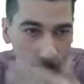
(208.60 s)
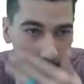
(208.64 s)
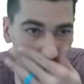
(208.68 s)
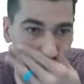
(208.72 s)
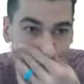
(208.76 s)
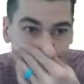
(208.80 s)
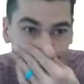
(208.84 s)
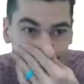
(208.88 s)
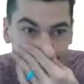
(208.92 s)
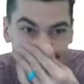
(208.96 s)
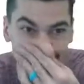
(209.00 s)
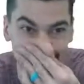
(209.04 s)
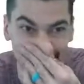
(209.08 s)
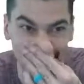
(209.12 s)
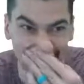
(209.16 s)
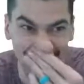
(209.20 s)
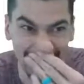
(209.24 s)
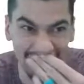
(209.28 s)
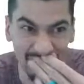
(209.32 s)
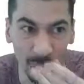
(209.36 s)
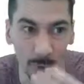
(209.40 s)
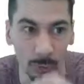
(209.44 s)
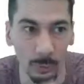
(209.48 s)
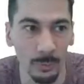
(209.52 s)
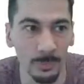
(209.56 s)
We can actually
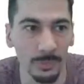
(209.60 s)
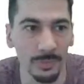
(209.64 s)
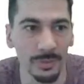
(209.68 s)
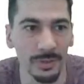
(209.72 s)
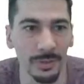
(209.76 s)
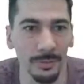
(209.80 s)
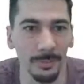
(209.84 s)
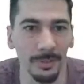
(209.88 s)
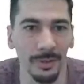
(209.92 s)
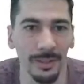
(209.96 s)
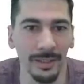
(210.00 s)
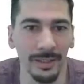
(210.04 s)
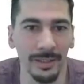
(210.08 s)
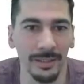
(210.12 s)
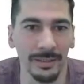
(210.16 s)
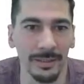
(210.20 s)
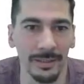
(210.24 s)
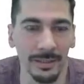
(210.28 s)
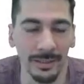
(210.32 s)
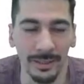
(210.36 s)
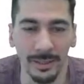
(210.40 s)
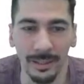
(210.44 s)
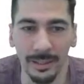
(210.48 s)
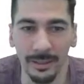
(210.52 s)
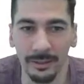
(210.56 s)
group some of these
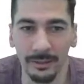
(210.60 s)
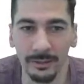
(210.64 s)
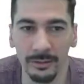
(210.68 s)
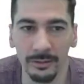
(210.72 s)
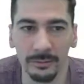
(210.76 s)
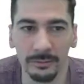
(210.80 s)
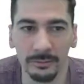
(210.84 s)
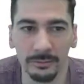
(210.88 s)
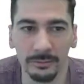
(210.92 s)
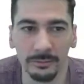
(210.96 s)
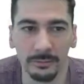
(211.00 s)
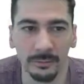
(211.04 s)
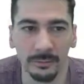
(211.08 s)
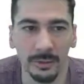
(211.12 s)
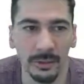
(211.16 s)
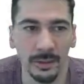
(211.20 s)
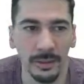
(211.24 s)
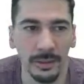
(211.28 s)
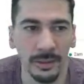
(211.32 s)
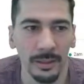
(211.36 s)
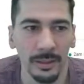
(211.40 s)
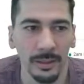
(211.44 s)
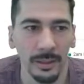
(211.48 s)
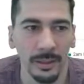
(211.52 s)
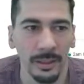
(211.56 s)
together
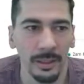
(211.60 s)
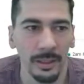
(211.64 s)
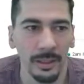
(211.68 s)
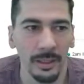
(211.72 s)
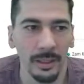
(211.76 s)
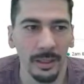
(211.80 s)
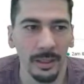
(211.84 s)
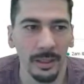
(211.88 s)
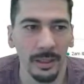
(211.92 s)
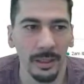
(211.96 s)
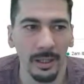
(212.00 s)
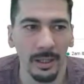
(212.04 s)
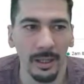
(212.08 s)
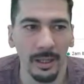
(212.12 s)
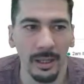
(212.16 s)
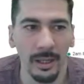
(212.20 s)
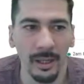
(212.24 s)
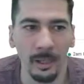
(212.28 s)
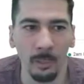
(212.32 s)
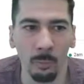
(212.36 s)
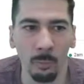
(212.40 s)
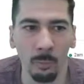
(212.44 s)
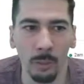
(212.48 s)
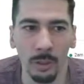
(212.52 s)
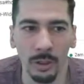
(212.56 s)

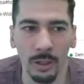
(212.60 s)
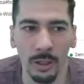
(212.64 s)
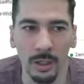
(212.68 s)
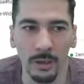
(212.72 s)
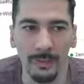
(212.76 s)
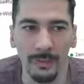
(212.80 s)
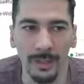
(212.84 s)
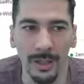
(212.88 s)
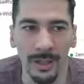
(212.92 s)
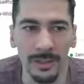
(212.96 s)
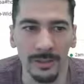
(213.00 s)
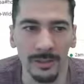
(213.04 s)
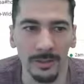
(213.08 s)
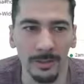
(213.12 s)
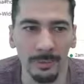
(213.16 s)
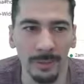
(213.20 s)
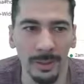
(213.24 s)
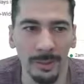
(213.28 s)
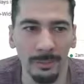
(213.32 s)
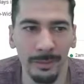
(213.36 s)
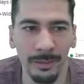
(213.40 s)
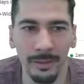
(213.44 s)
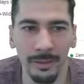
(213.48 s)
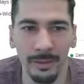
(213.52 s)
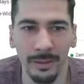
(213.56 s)
and work off that. So
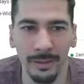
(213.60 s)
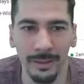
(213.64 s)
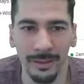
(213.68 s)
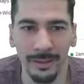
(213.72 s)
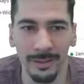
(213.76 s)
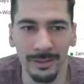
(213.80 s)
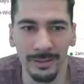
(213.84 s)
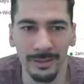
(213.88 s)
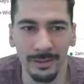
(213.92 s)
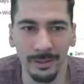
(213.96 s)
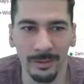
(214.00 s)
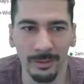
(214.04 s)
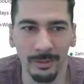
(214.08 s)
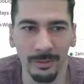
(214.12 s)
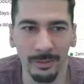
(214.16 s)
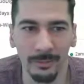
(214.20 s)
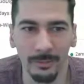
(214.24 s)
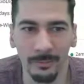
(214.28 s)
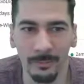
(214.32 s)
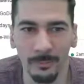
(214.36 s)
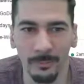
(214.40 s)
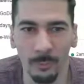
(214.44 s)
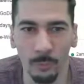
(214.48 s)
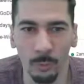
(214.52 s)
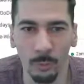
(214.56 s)
maybe these
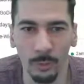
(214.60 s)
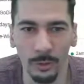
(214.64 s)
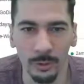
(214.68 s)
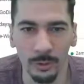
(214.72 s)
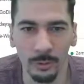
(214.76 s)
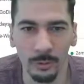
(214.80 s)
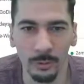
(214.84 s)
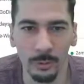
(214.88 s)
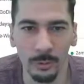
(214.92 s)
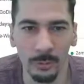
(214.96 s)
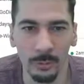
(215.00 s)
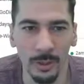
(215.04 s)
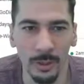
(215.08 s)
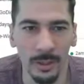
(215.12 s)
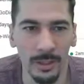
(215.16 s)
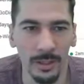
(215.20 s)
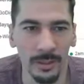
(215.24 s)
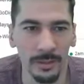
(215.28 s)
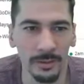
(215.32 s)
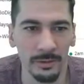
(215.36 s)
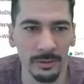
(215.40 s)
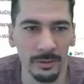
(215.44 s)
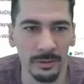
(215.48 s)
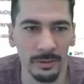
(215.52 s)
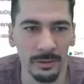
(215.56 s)
four Google
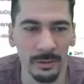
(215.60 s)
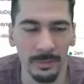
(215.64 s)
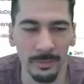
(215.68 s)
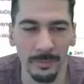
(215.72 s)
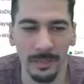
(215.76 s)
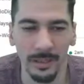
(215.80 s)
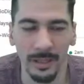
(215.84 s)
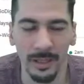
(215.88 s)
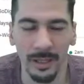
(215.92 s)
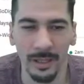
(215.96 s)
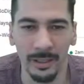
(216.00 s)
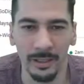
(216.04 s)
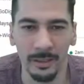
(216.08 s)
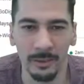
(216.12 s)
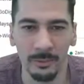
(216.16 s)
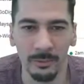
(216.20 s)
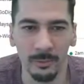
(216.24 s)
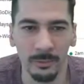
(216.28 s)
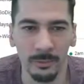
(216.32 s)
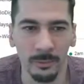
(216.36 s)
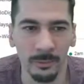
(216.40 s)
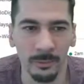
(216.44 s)
products are something I use